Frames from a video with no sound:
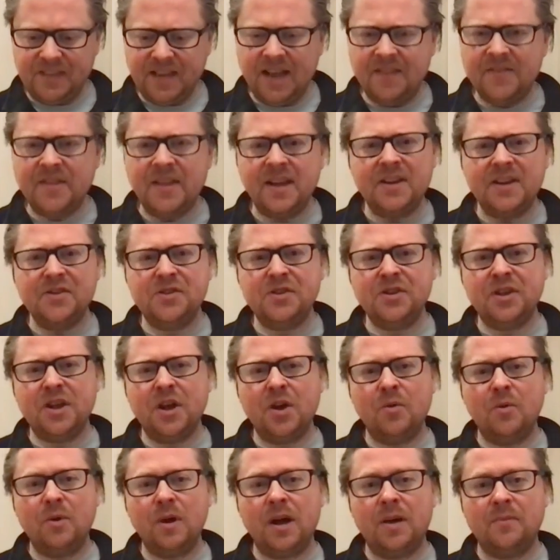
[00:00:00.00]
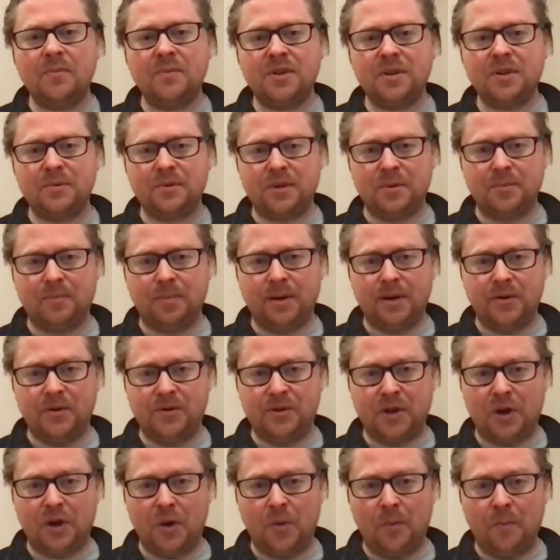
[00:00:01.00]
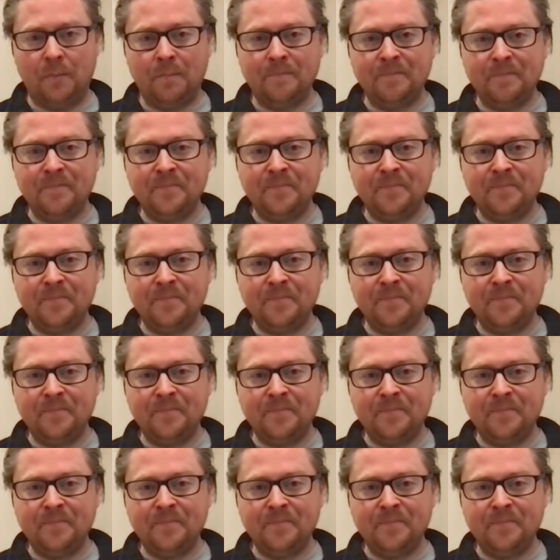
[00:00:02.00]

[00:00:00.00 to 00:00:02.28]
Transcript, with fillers: and then as you go um, to to Pluto,